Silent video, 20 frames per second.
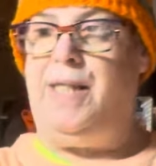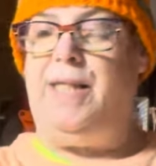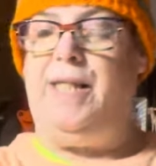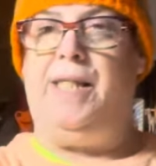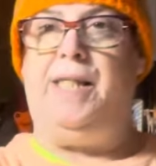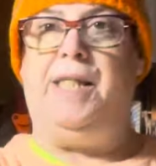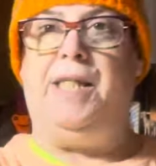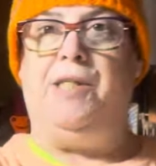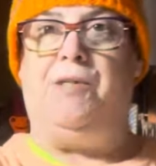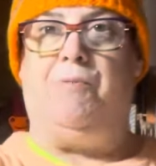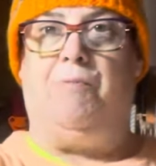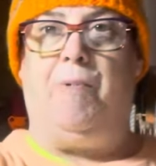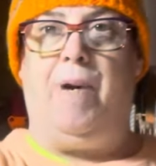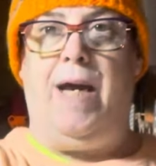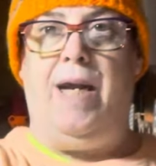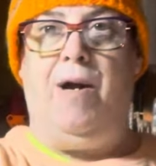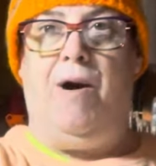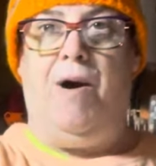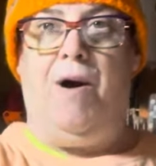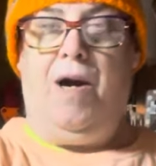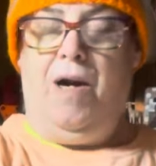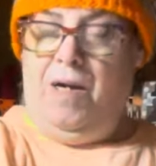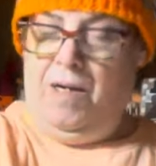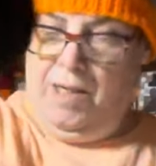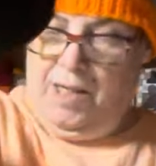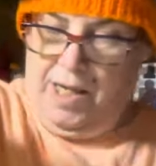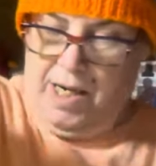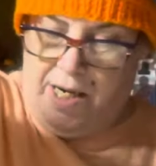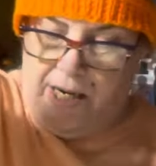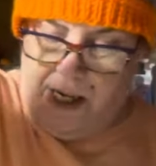this is Red Heart
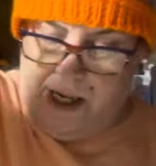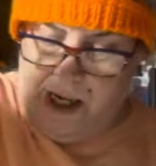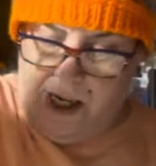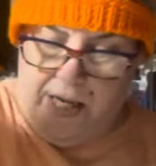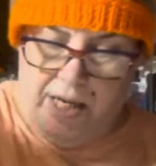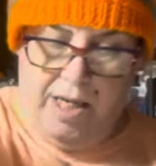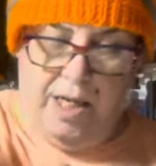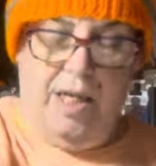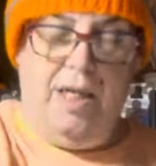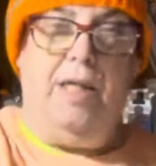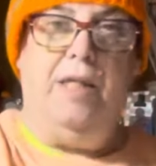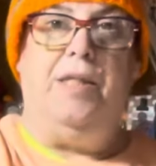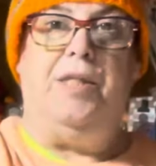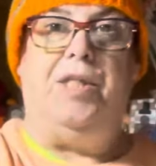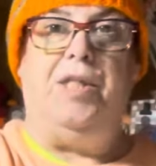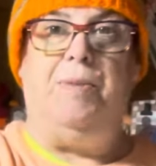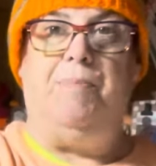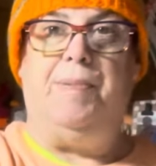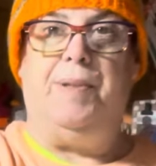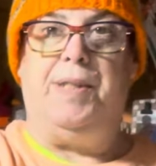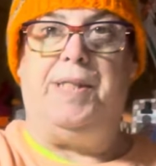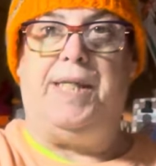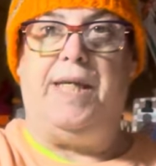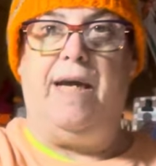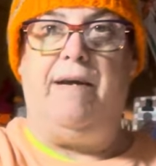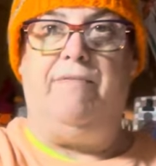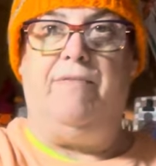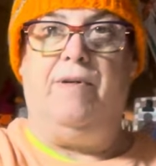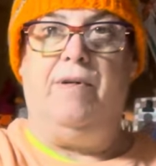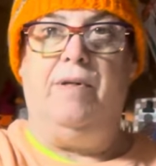Super
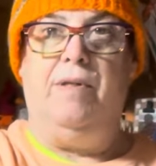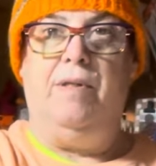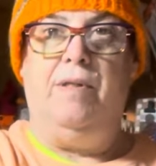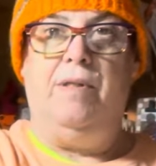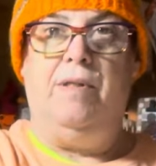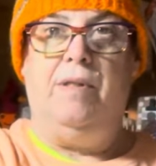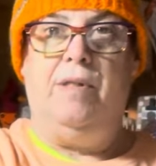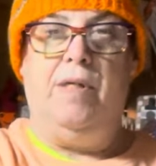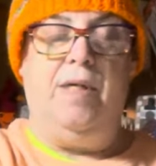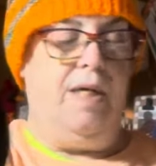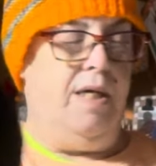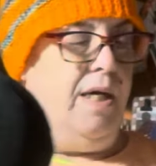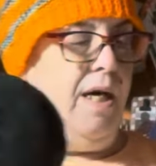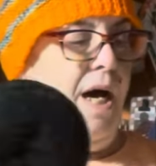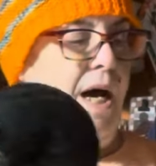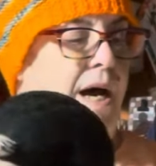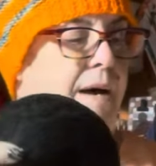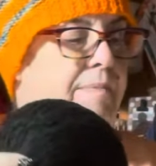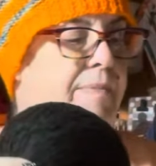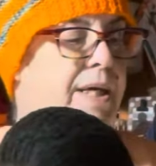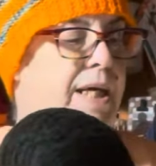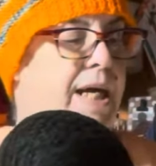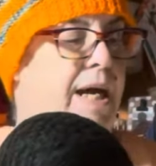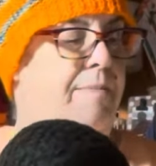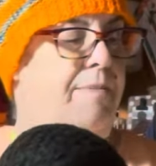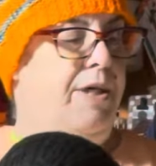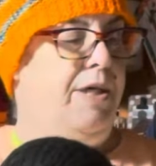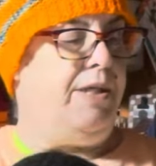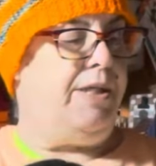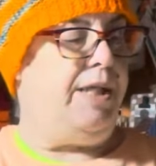Saver um, that
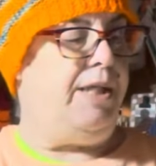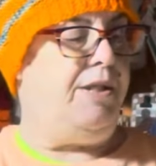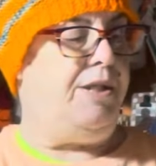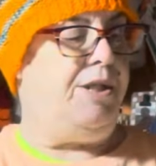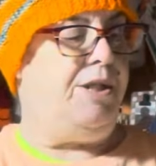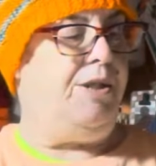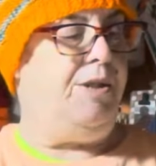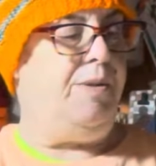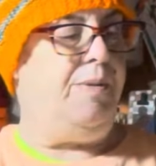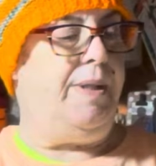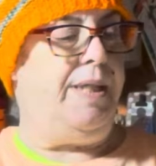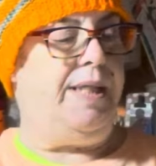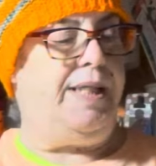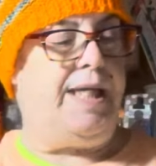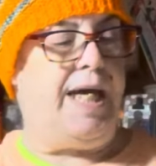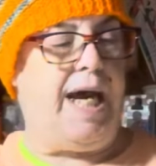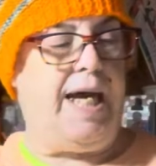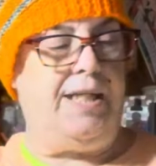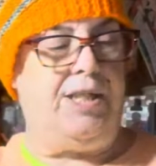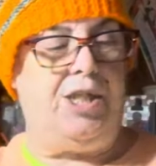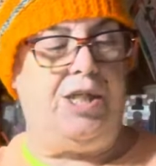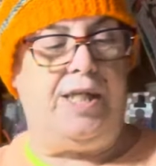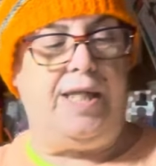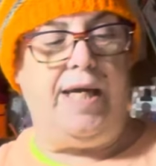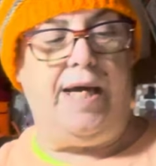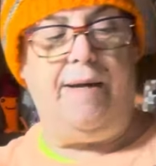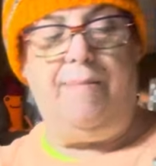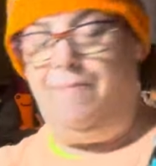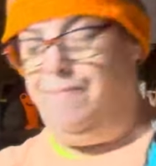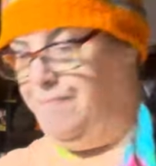I'm using to attach
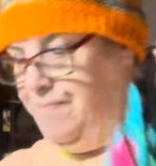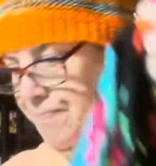them.